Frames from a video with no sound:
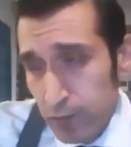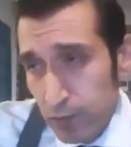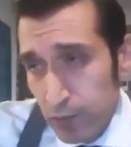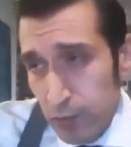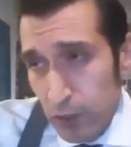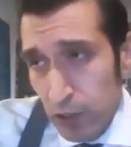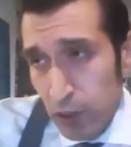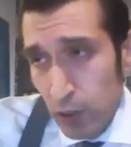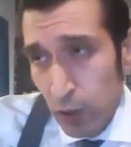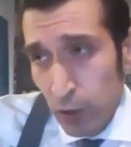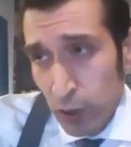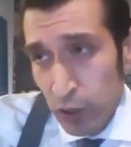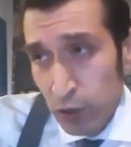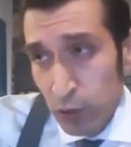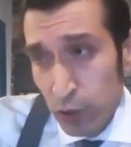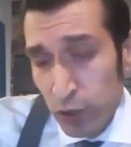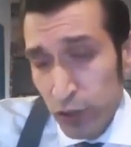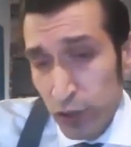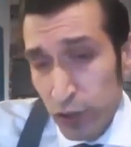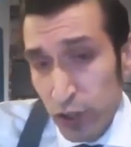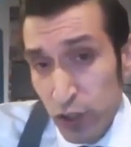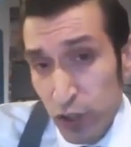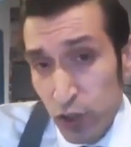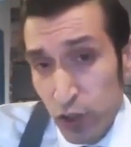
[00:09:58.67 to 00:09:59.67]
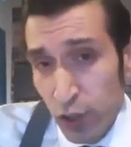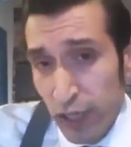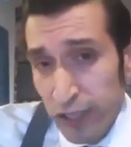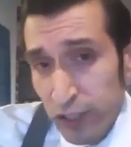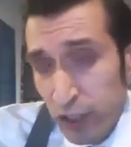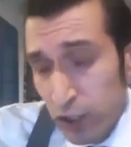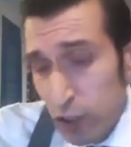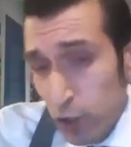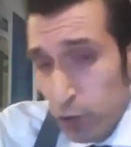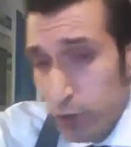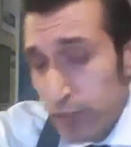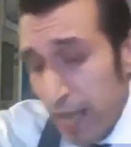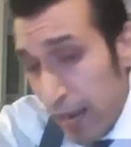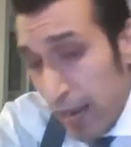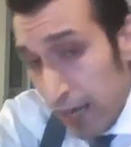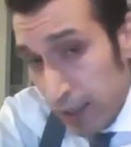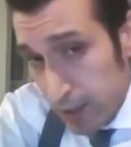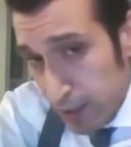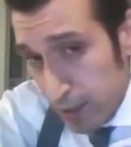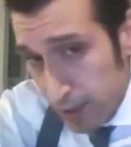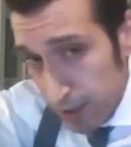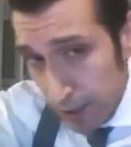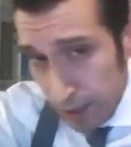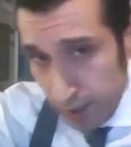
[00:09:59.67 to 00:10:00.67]
in order to try to go
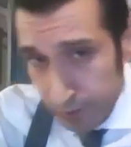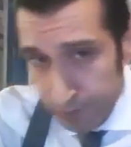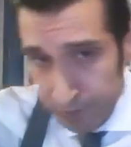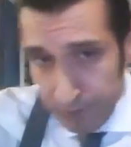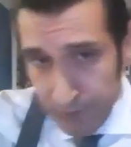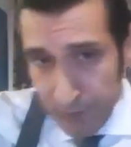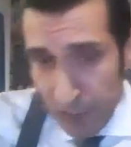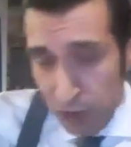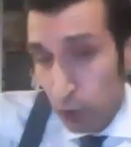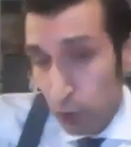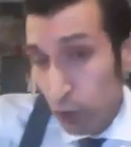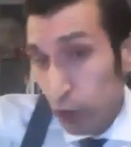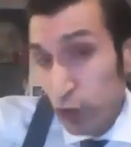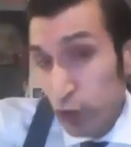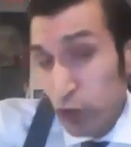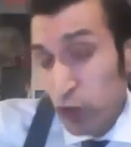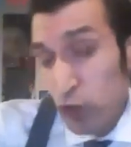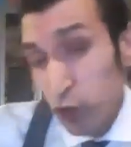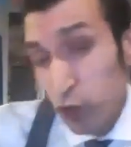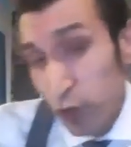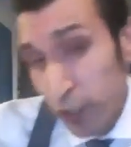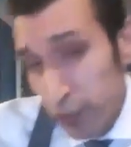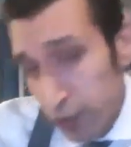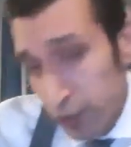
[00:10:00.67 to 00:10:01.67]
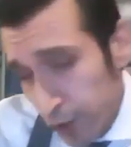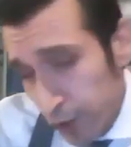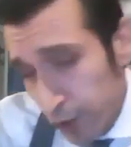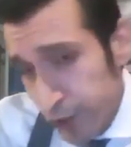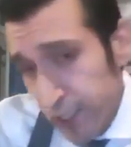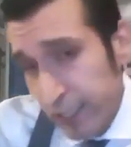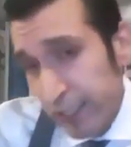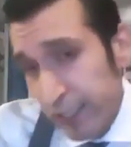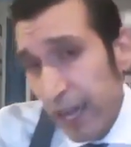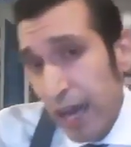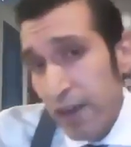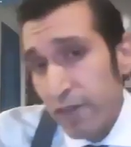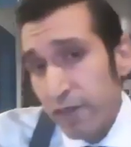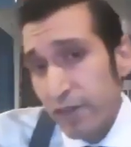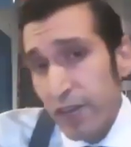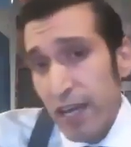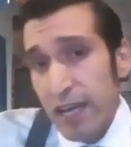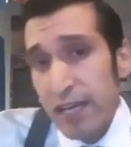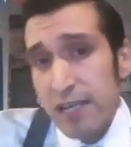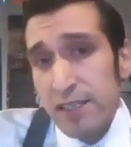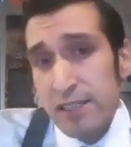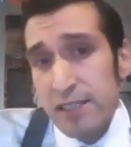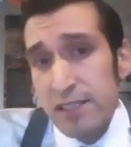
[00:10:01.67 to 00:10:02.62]
dancing, in order to try to go to cafes